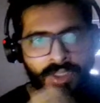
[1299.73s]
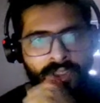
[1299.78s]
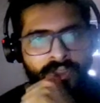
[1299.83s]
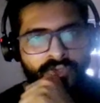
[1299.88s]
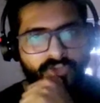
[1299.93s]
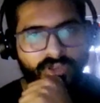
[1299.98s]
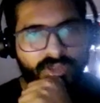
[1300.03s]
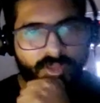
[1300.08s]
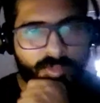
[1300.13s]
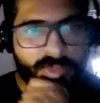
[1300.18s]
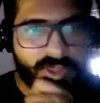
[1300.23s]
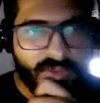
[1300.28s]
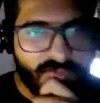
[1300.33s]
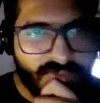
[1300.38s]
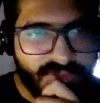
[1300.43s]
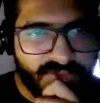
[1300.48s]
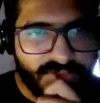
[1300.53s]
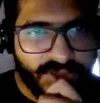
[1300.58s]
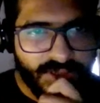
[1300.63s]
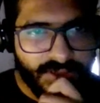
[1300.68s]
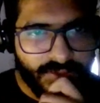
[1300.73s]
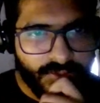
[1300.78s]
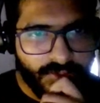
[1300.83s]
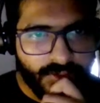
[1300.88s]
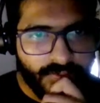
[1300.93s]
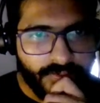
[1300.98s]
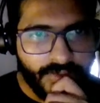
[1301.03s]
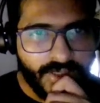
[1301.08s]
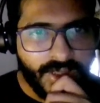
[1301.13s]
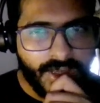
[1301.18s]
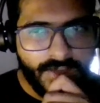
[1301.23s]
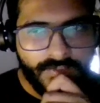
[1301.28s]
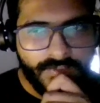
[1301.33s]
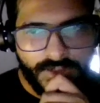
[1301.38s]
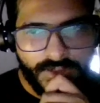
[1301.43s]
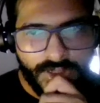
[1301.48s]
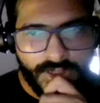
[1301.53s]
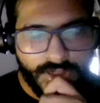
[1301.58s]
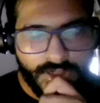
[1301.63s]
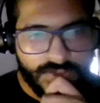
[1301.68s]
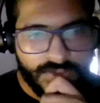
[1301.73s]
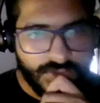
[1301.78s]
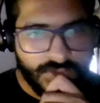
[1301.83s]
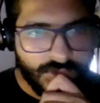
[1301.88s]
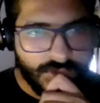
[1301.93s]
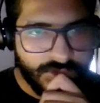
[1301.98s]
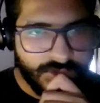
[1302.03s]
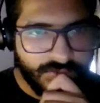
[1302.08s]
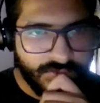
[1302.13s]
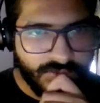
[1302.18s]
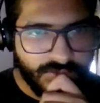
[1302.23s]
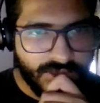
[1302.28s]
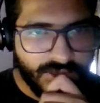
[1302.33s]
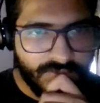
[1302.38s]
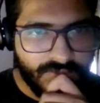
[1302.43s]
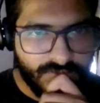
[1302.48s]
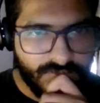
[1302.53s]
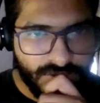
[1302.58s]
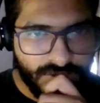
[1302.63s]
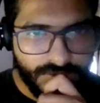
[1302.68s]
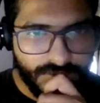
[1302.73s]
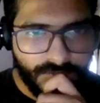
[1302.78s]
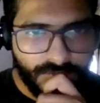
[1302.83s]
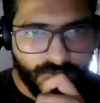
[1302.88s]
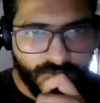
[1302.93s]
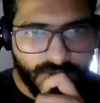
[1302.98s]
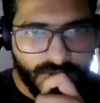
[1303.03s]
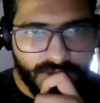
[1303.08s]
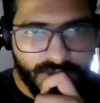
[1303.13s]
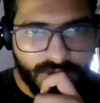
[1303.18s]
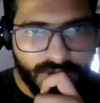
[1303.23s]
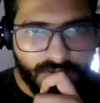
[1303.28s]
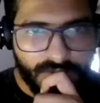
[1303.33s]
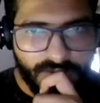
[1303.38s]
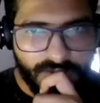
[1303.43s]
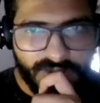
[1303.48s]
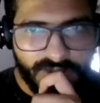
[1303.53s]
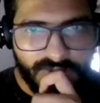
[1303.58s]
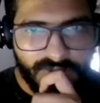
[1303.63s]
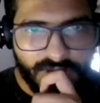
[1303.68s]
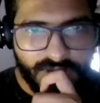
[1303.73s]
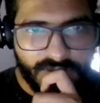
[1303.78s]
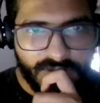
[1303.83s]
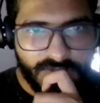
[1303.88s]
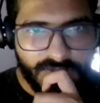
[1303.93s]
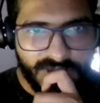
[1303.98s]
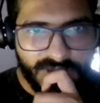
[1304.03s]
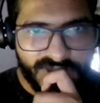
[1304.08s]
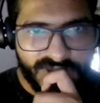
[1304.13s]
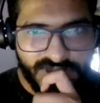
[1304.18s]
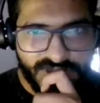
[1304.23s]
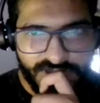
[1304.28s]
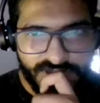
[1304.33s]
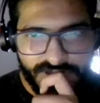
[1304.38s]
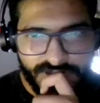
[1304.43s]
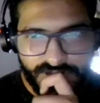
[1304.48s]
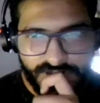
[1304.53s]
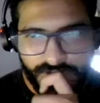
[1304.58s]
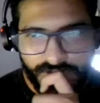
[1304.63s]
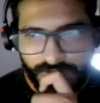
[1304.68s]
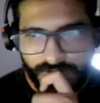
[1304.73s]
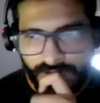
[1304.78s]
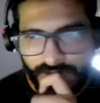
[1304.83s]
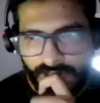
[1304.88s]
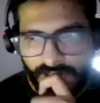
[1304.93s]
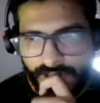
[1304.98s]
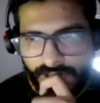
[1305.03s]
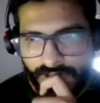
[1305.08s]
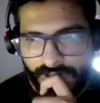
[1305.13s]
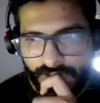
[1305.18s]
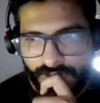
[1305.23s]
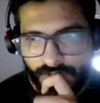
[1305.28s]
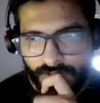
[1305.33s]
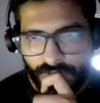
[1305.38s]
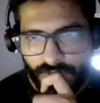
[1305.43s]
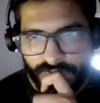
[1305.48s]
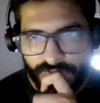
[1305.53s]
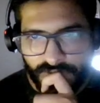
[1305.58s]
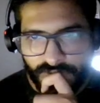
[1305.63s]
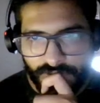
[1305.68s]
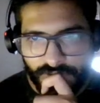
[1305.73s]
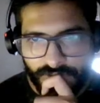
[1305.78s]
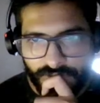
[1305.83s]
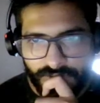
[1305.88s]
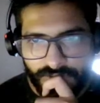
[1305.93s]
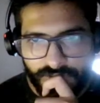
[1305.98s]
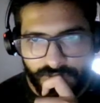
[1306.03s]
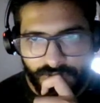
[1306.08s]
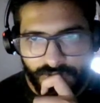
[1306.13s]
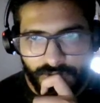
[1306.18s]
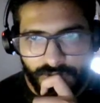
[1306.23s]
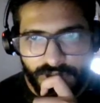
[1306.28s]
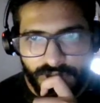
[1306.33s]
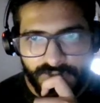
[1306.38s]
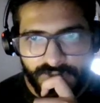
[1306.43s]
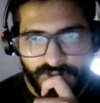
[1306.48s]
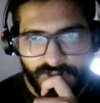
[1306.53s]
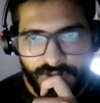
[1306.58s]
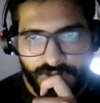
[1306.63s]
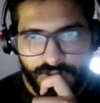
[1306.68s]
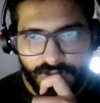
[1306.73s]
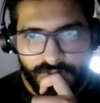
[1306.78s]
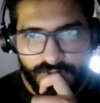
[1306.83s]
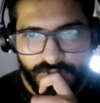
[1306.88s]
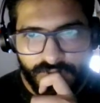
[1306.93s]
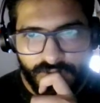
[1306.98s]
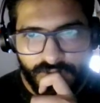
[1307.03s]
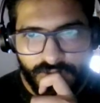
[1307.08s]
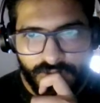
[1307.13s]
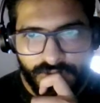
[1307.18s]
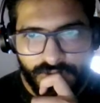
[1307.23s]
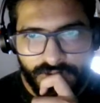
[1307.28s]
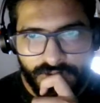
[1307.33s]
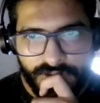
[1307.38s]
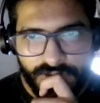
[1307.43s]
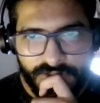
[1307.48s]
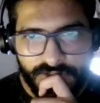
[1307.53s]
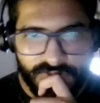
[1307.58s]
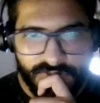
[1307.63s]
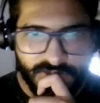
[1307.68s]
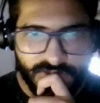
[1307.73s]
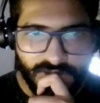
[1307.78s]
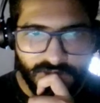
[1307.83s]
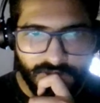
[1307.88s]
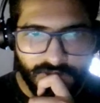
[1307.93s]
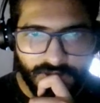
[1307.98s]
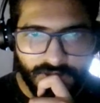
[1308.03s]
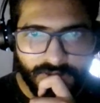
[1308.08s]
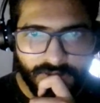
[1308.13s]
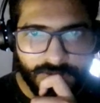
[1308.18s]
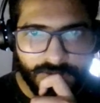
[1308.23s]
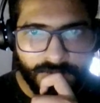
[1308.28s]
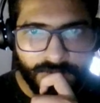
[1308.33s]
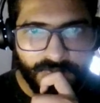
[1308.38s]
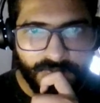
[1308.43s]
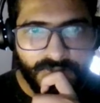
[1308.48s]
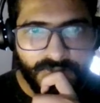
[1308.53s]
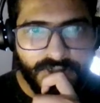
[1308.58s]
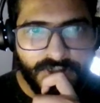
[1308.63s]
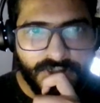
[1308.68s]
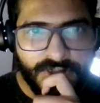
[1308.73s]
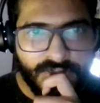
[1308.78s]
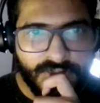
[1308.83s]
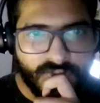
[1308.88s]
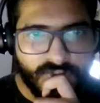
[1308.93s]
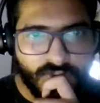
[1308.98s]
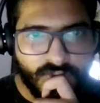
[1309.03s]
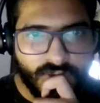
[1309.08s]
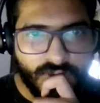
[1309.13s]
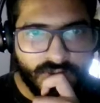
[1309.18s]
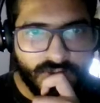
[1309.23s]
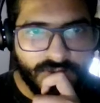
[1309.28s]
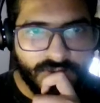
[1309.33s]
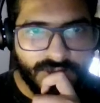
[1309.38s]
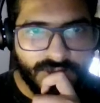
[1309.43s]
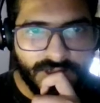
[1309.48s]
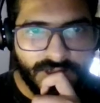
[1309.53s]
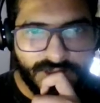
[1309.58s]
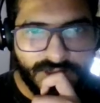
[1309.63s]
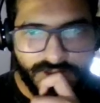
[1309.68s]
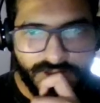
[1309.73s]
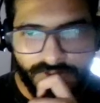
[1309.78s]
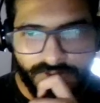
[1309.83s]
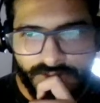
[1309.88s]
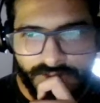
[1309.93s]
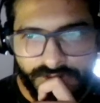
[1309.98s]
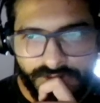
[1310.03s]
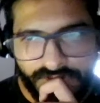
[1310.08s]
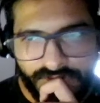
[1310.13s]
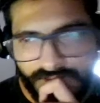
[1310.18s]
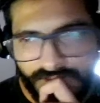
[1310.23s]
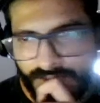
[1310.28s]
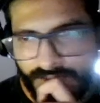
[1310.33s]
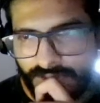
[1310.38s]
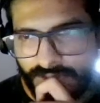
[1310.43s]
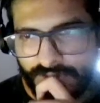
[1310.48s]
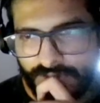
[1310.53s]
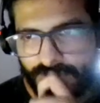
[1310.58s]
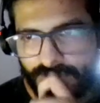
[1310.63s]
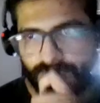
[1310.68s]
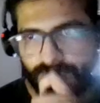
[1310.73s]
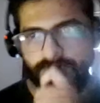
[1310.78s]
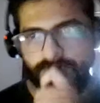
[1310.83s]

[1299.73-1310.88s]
So in the previous case, what we have in array 0, we have 1. We are saying please change it to array 2 of 0. So what is array 2 of 0? It is 3, right? So it will get reversed like that.